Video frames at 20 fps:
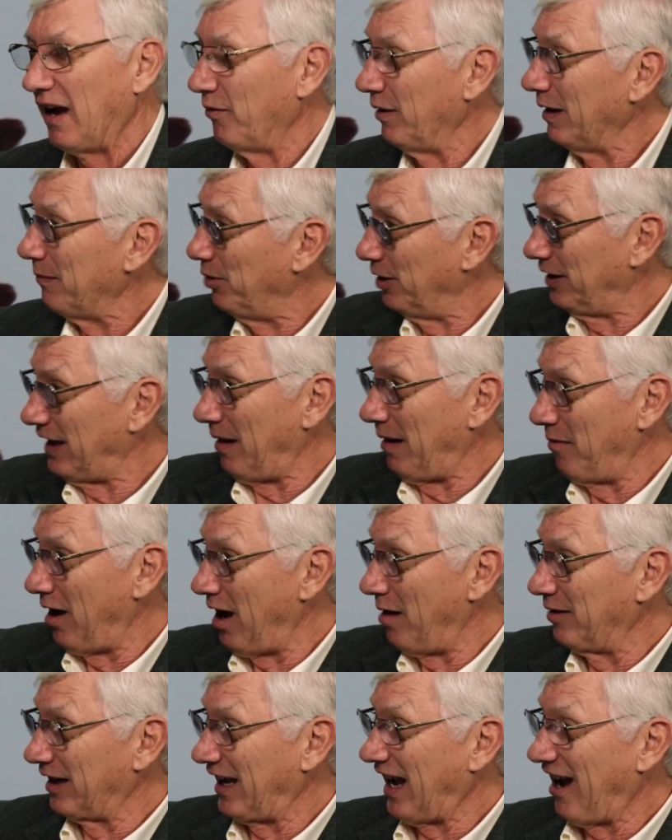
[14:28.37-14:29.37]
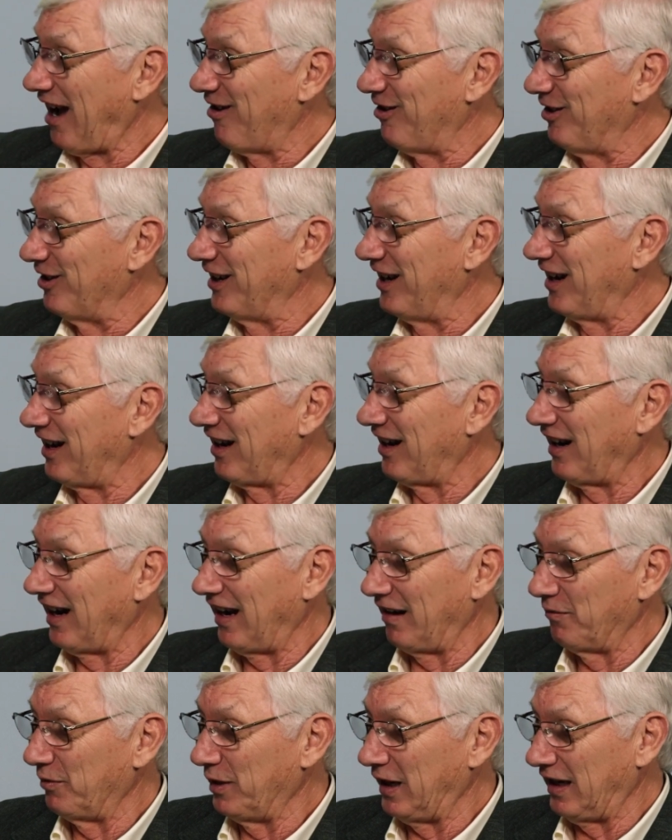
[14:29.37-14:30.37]
And we can put that mama cow on there
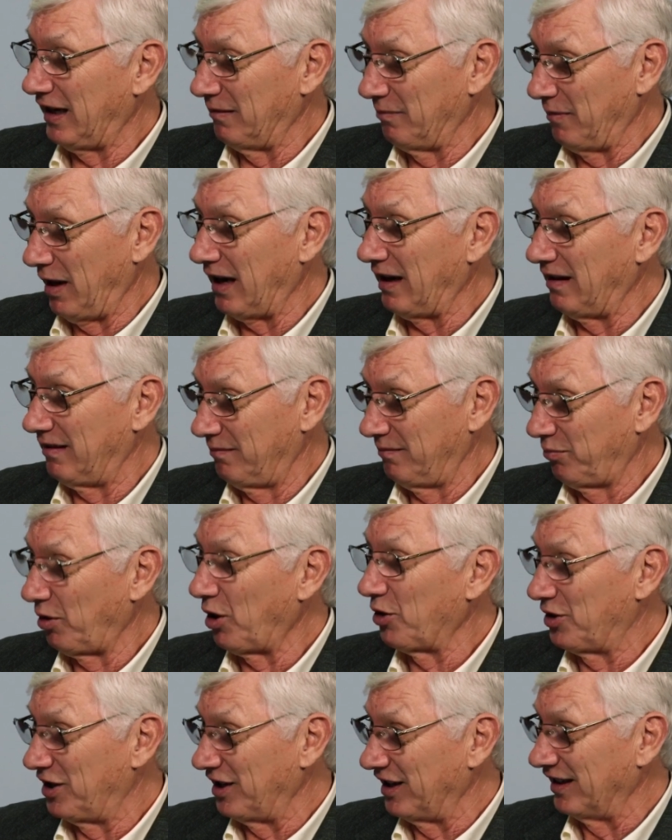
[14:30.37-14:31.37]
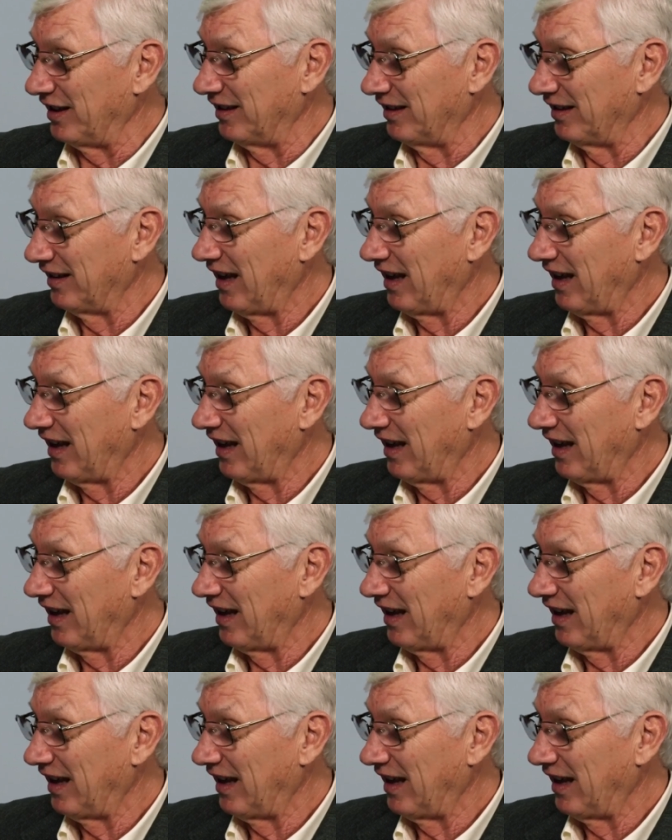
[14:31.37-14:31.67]
and we can make protein